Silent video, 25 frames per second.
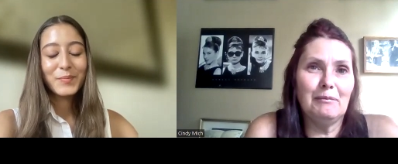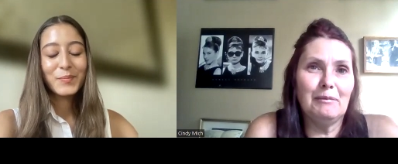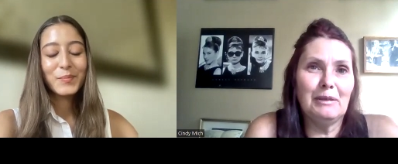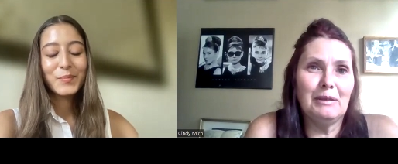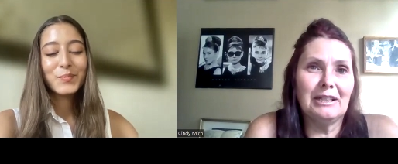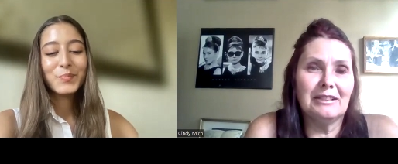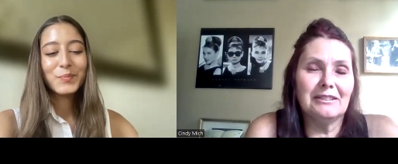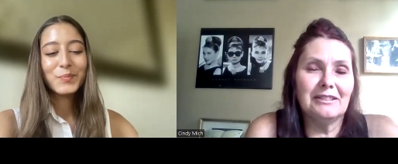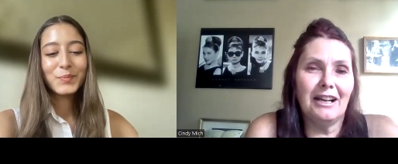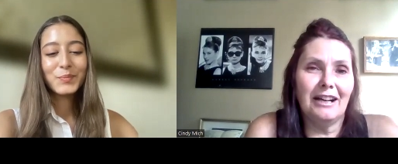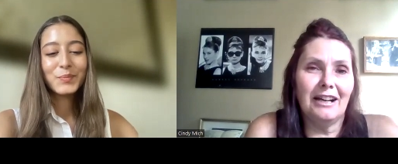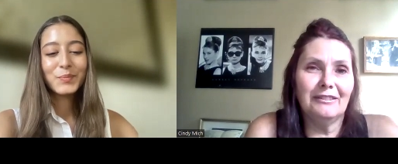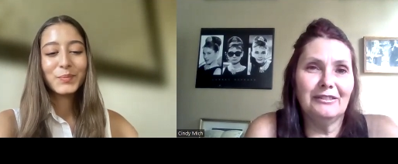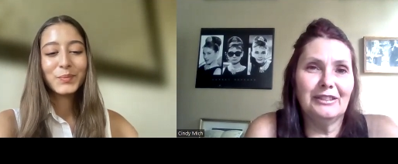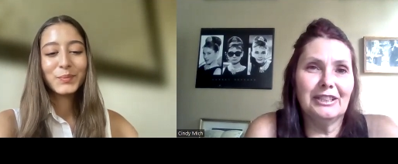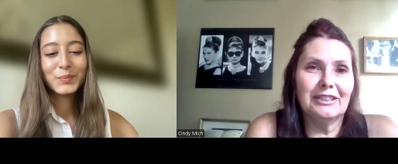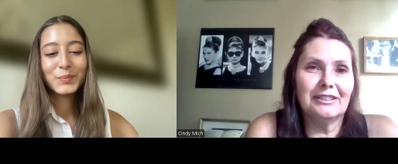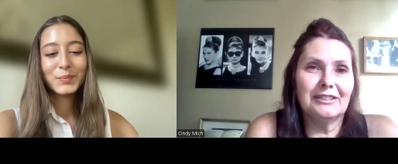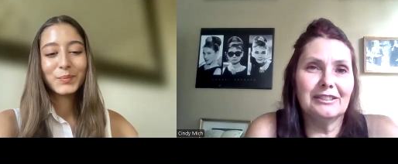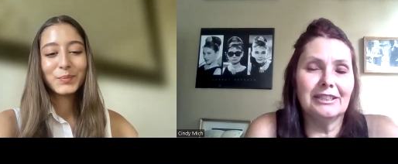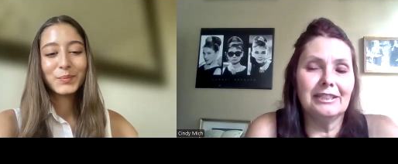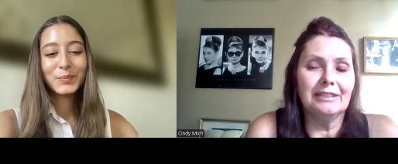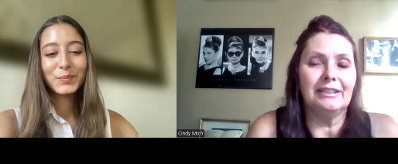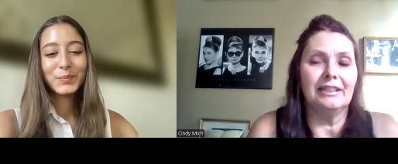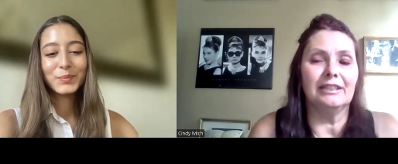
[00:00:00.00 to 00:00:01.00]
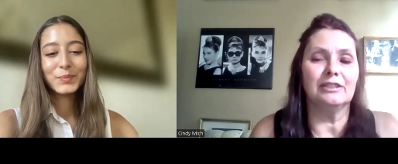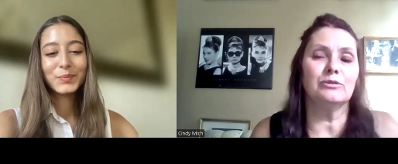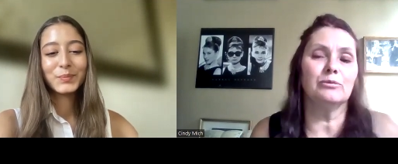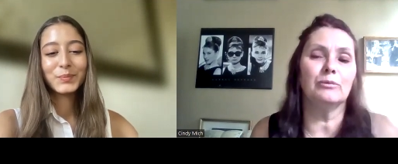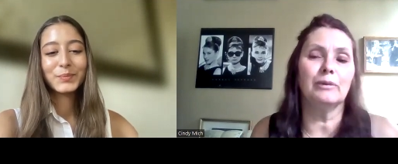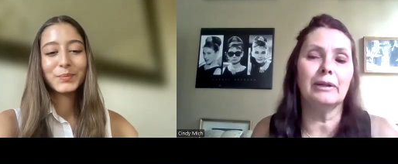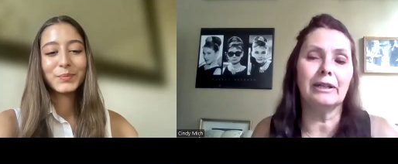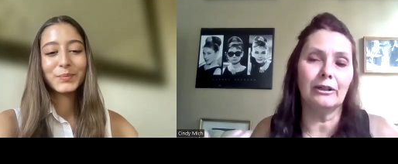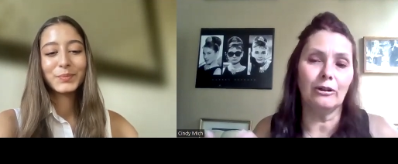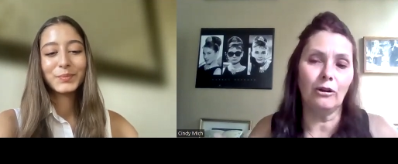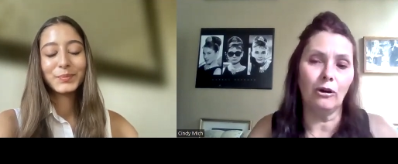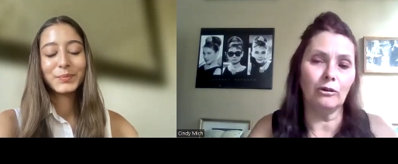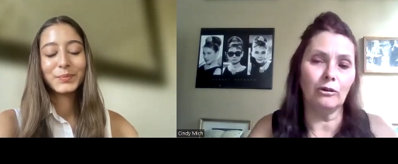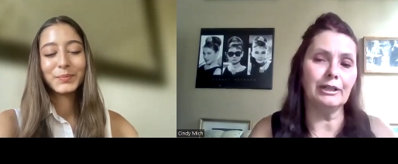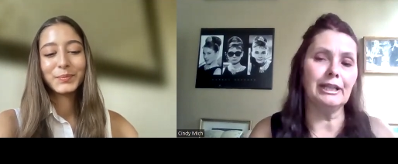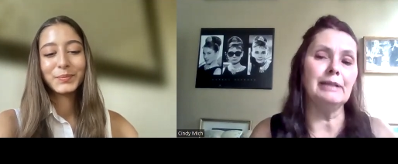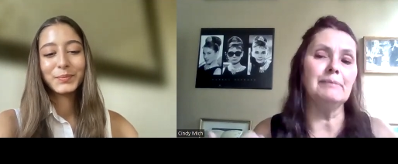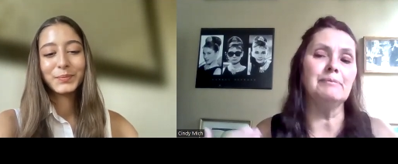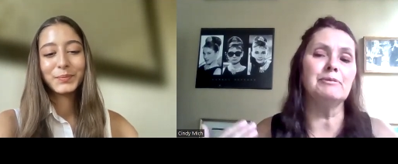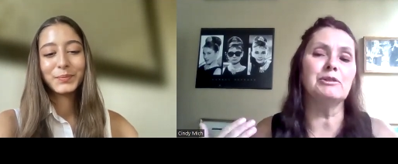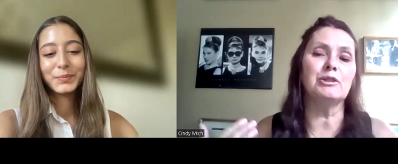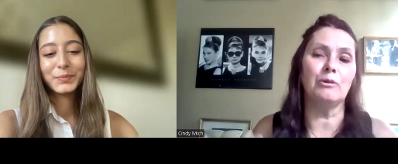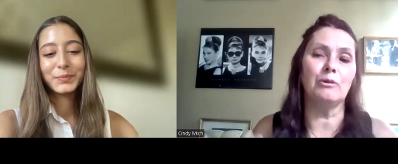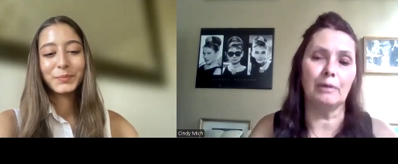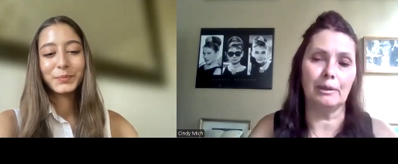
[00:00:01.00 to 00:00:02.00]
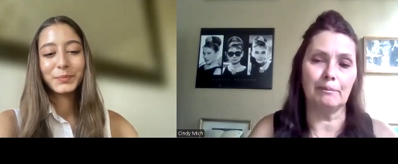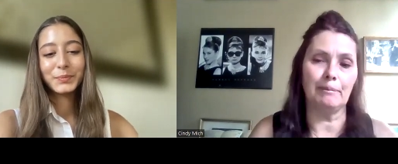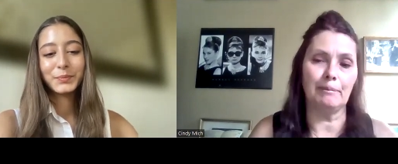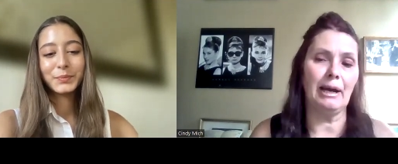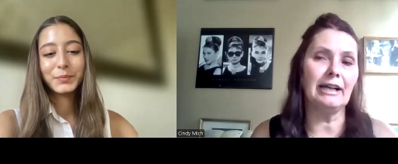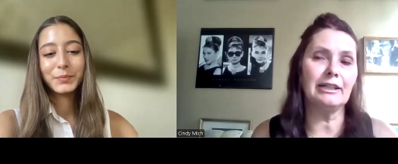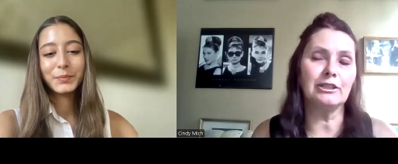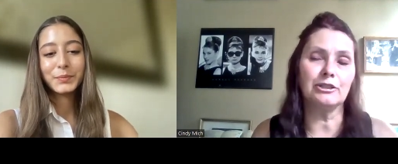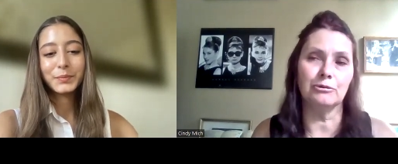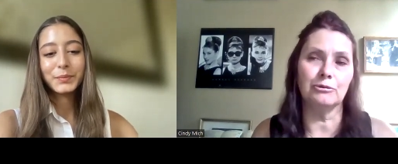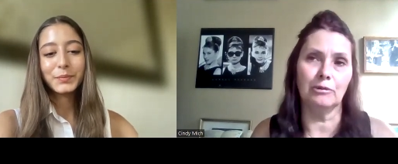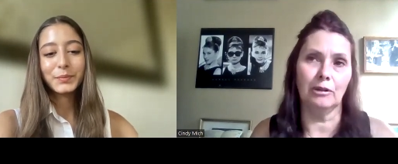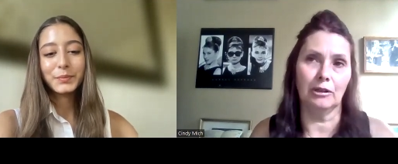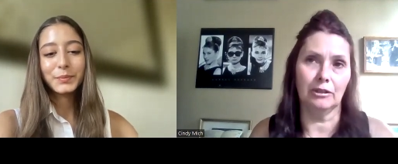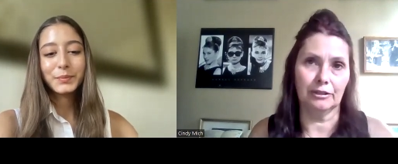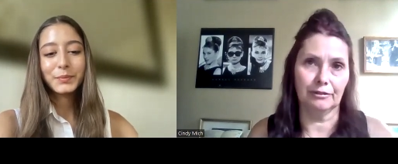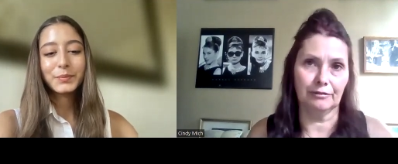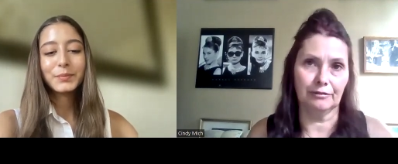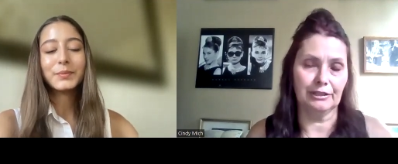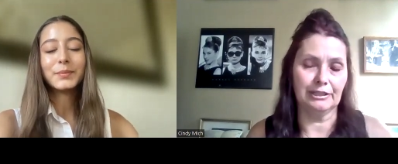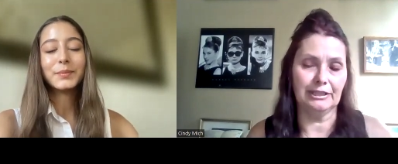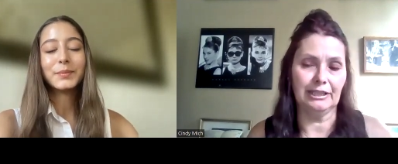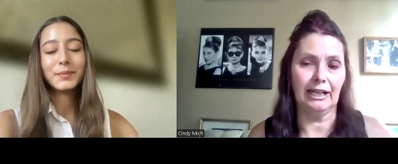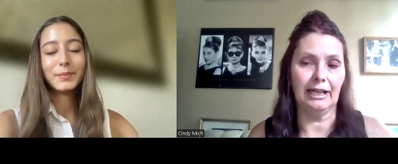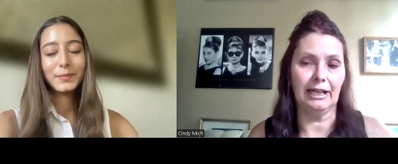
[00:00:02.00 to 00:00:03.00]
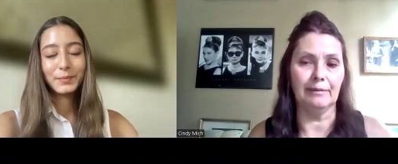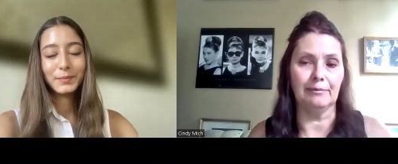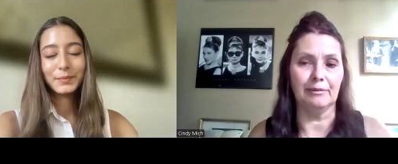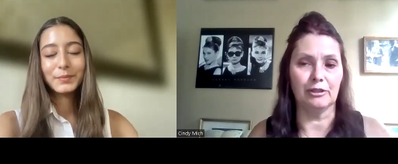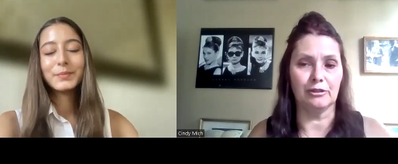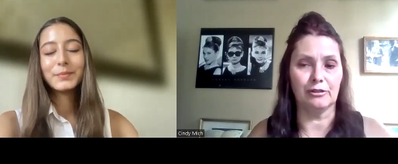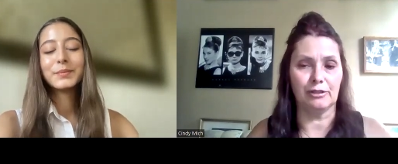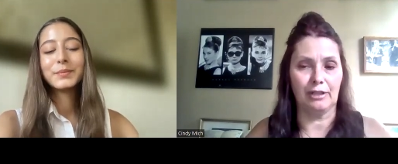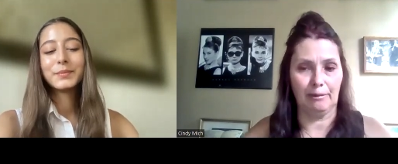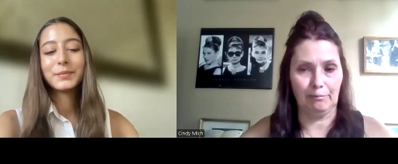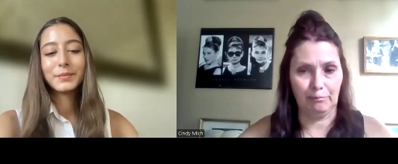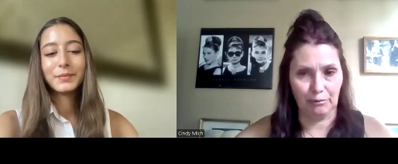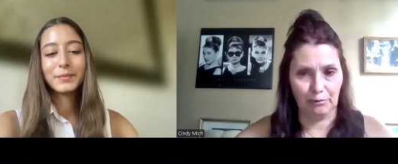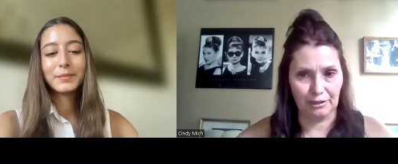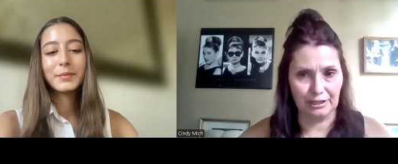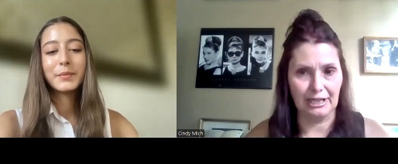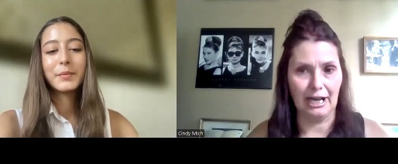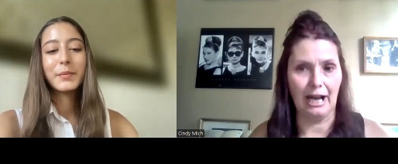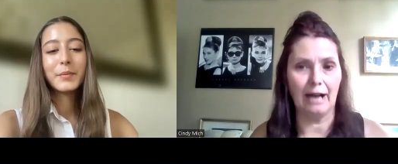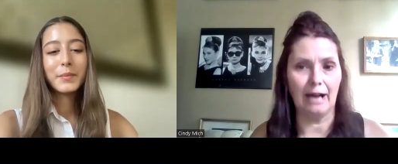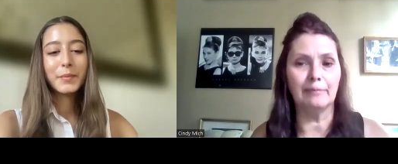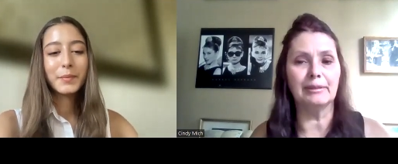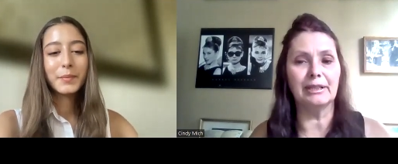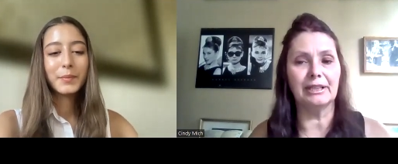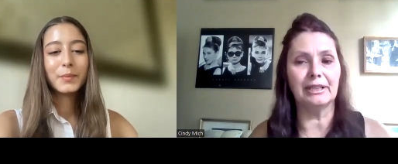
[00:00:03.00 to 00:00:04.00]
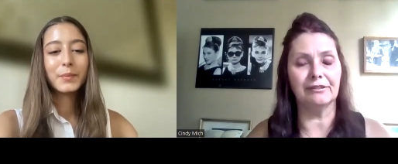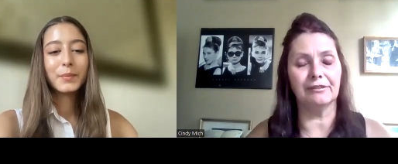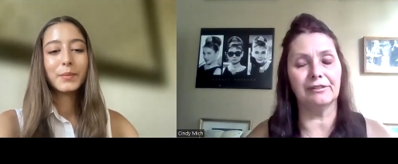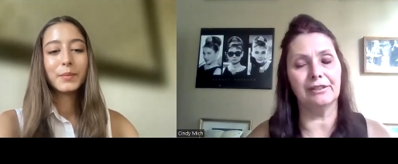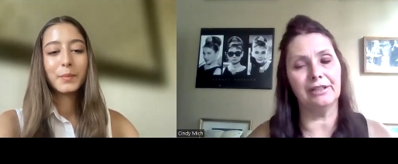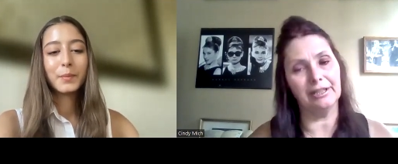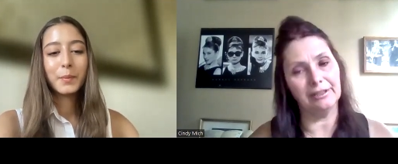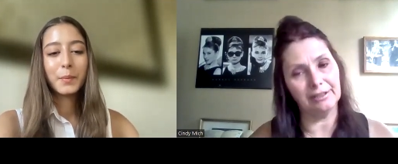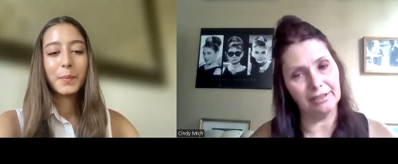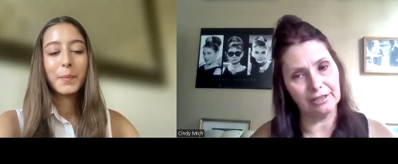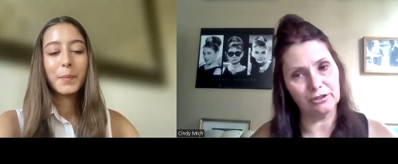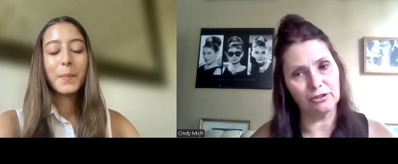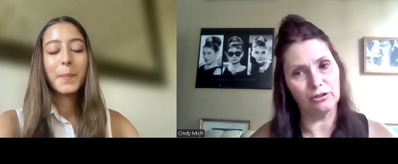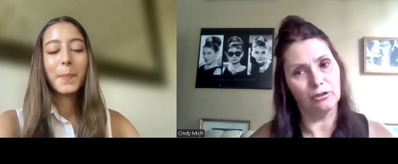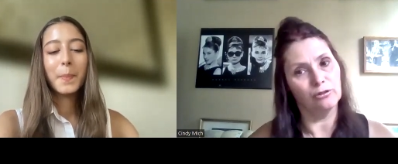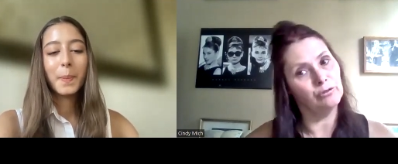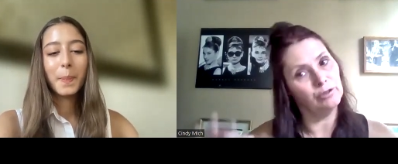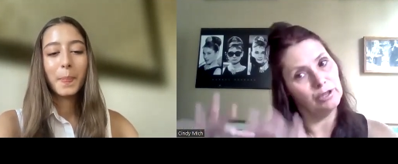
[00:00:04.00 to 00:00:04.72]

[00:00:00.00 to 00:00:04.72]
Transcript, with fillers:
Speaker 1: Because obviously that's what it all keeps going back to all of the time. There's that predominant thing that's